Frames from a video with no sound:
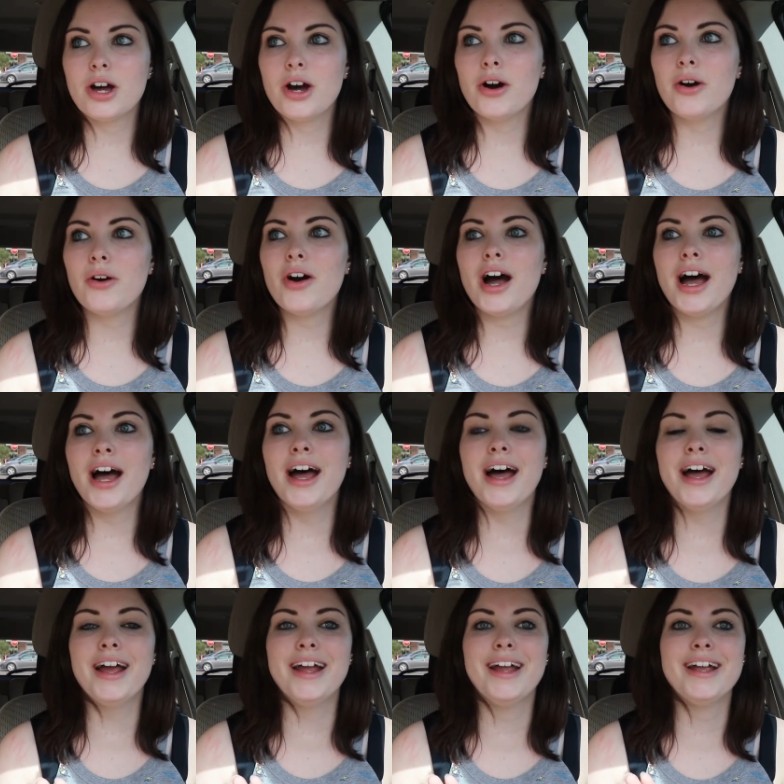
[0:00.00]
so
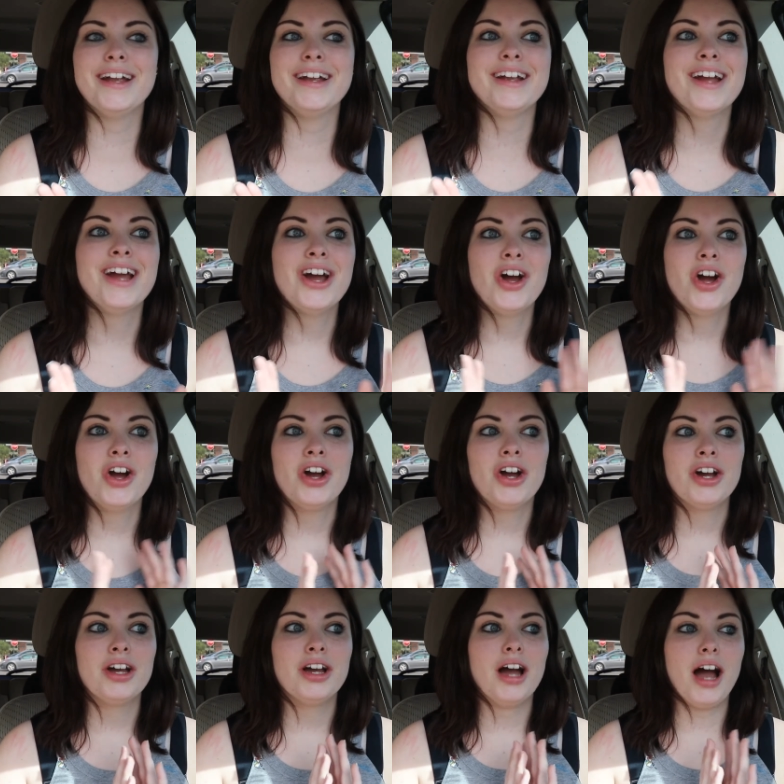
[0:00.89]
I
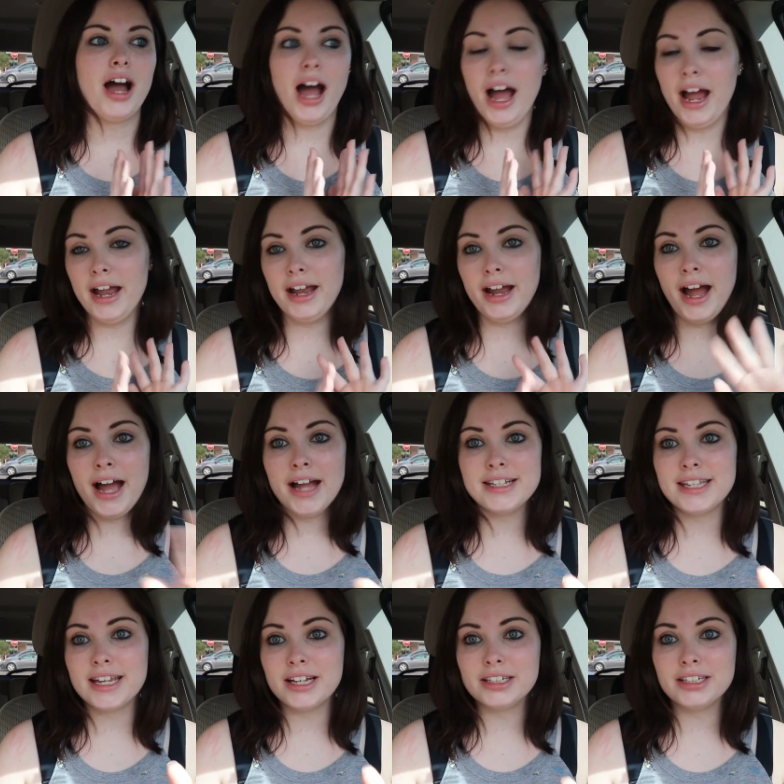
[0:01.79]
I
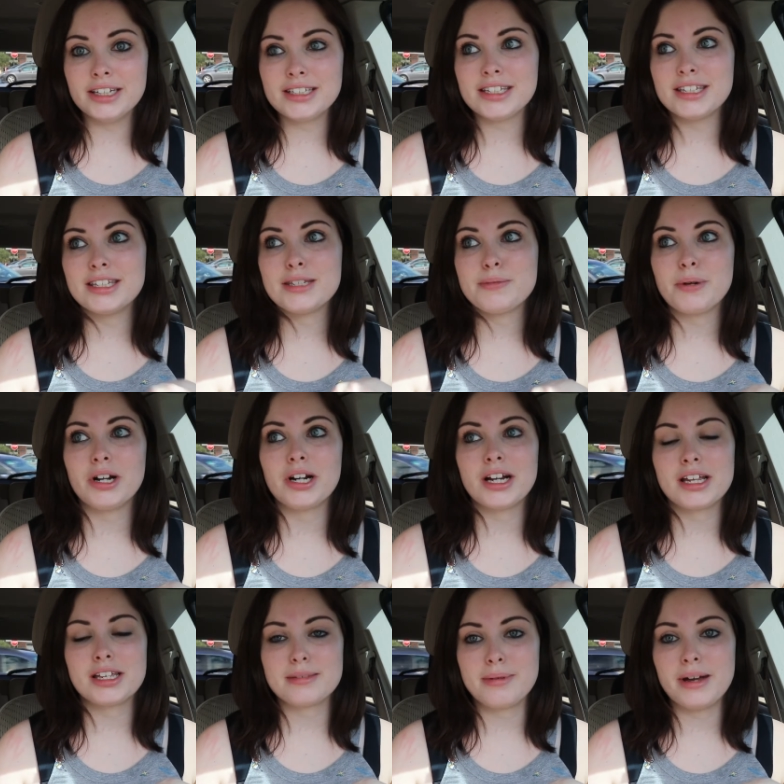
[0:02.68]
hightailed it to this
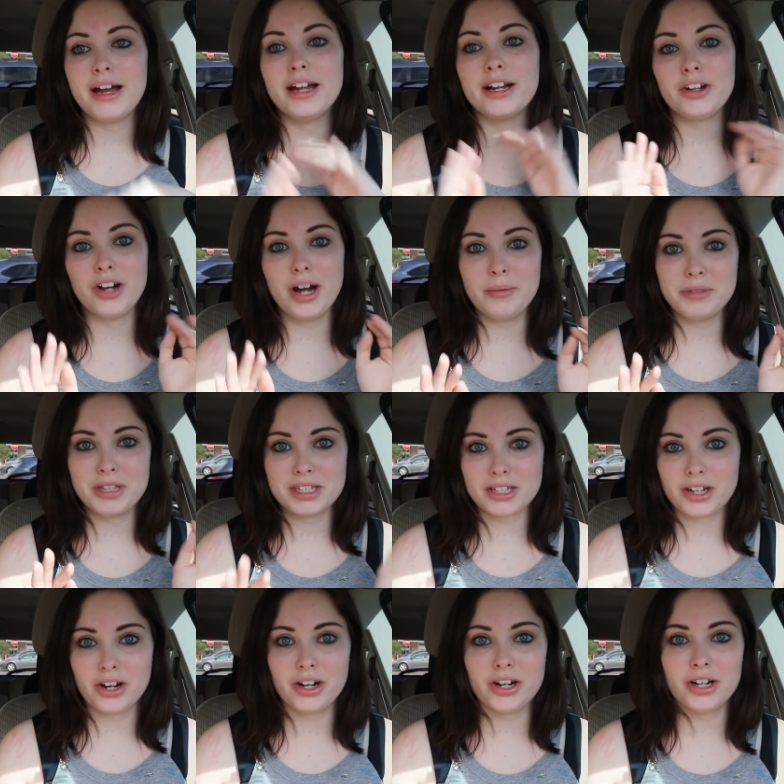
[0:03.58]
parking spot and grabbed
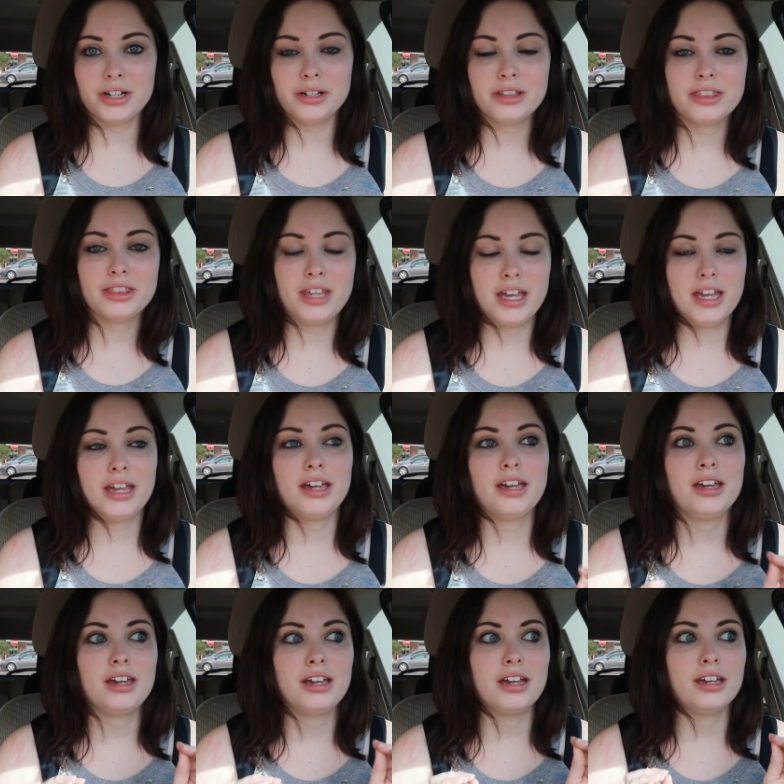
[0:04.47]
this cart
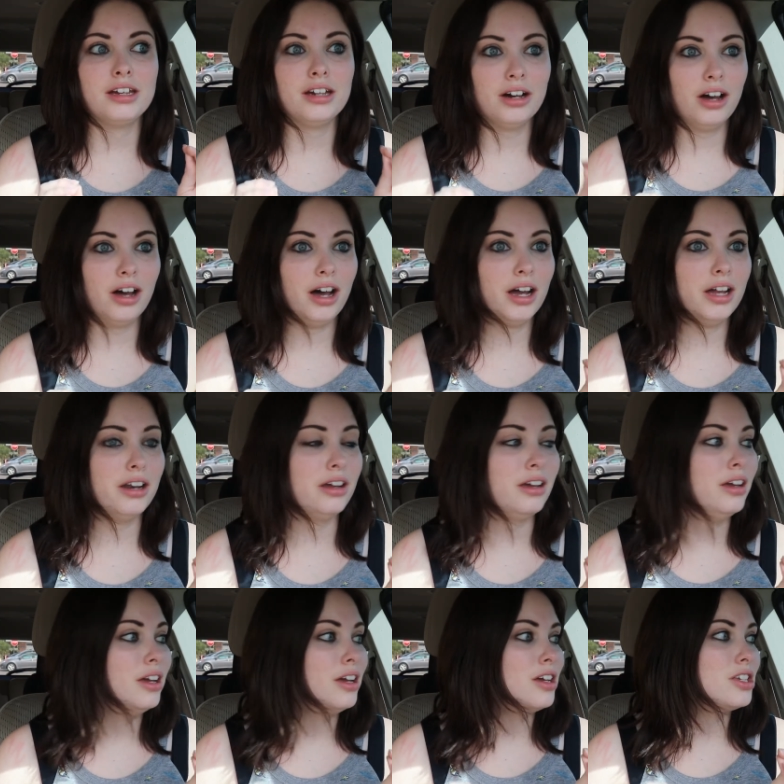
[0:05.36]
thank god
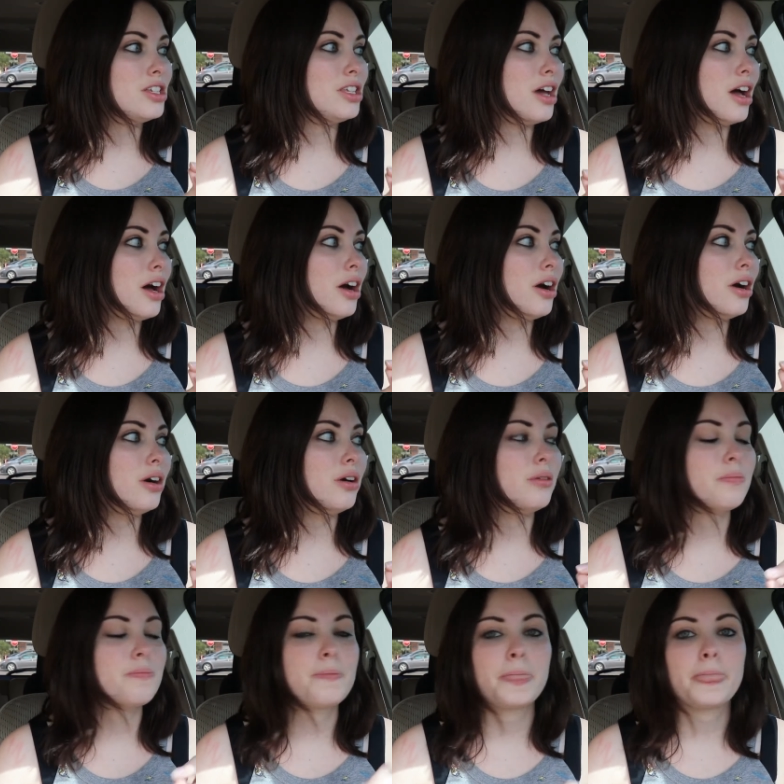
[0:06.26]

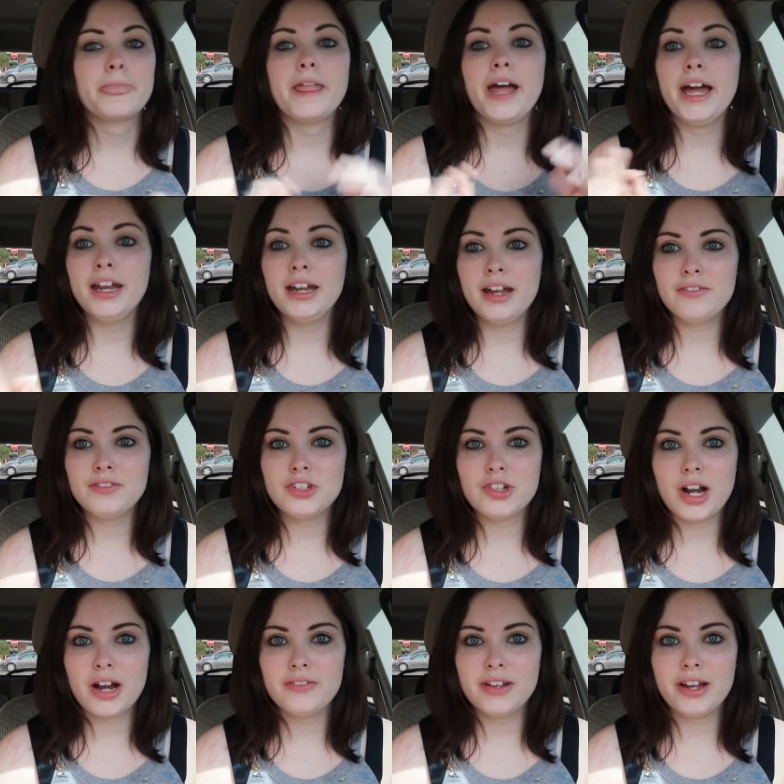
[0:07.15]
so I didn't have
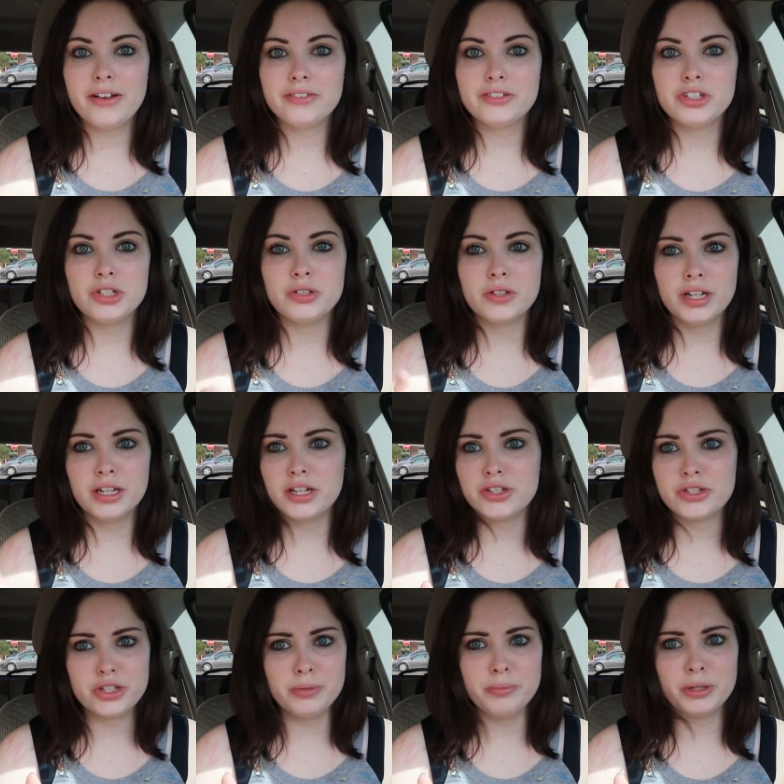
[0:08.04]
to drive down to
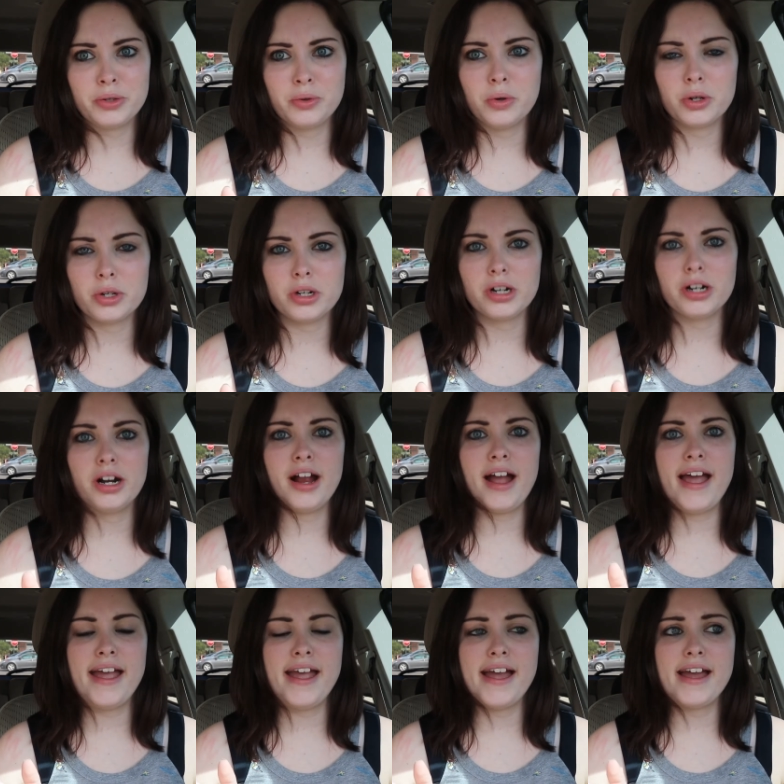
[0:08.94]
get a stupid
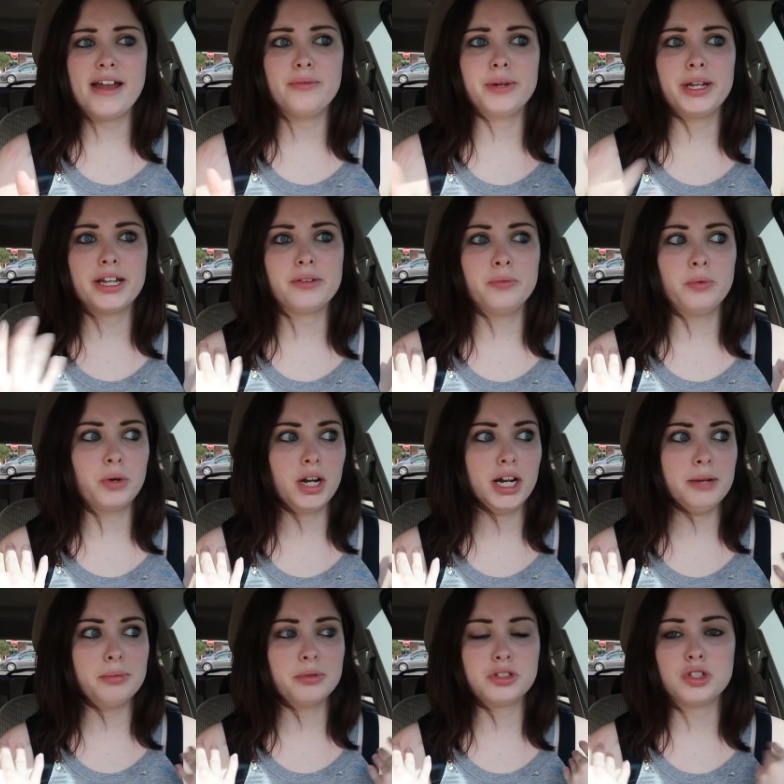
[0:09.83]
quarter and we
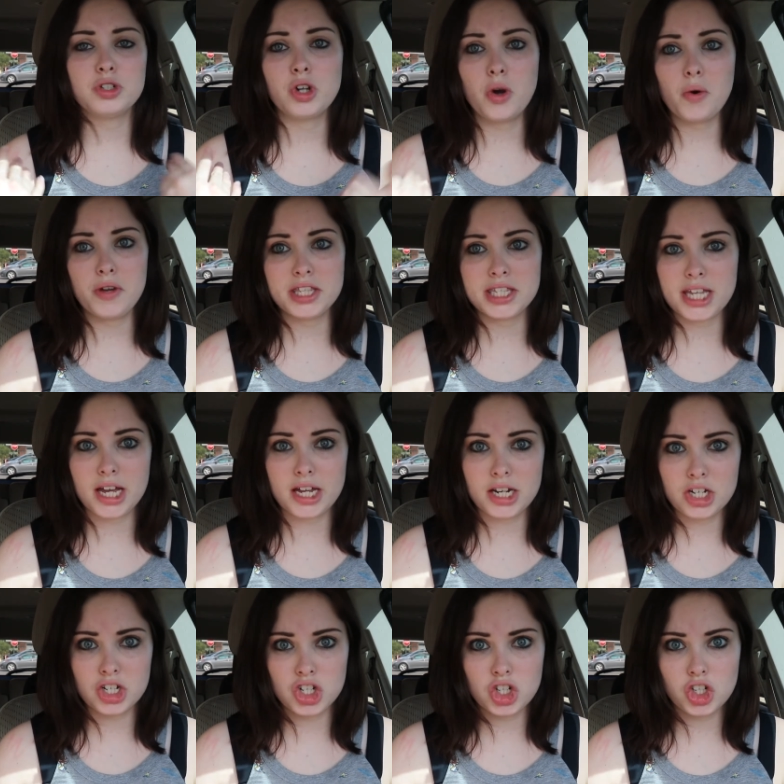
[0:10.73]
were able to go
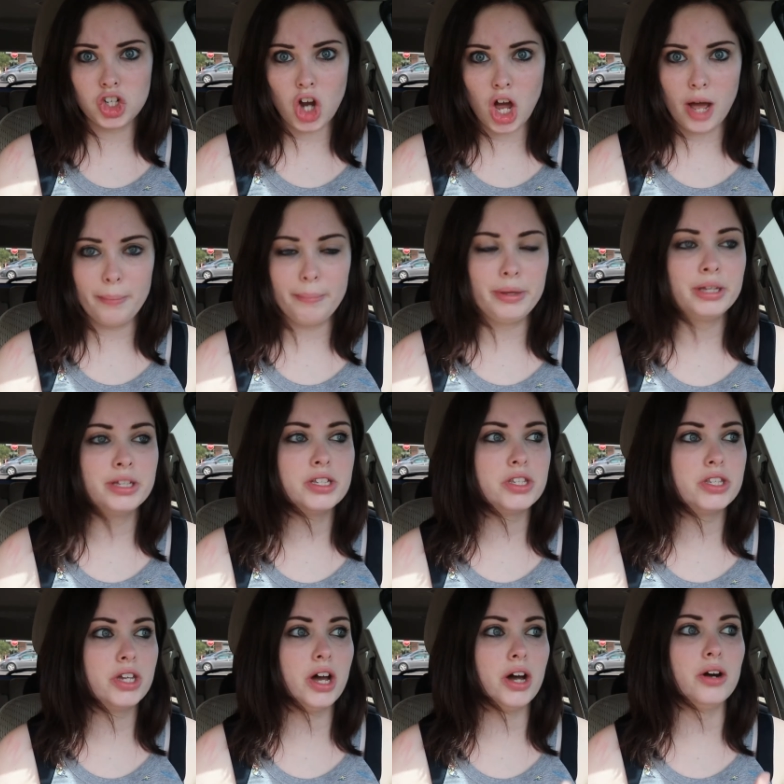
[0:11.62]
inside and shop.
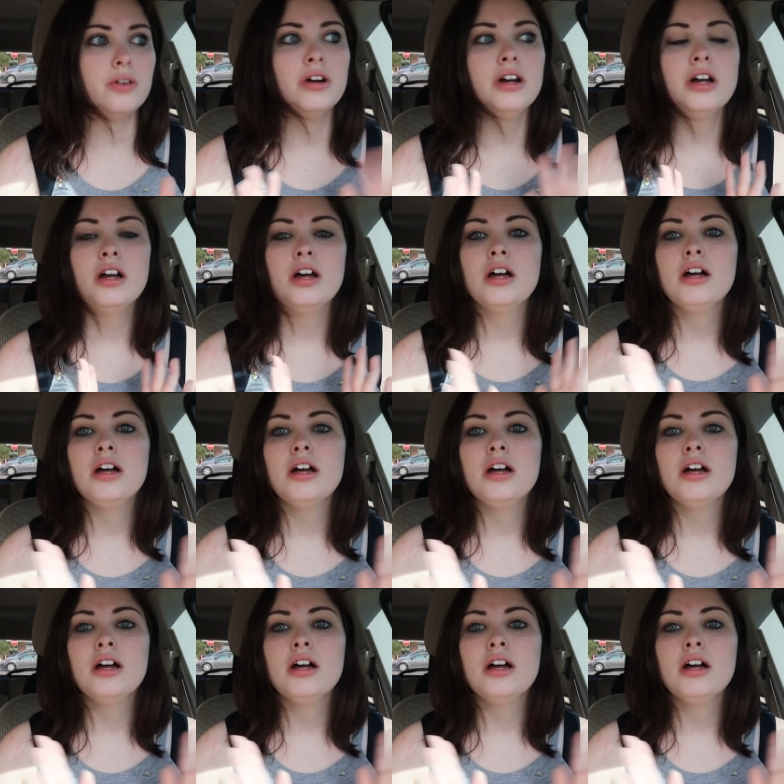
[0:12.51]
So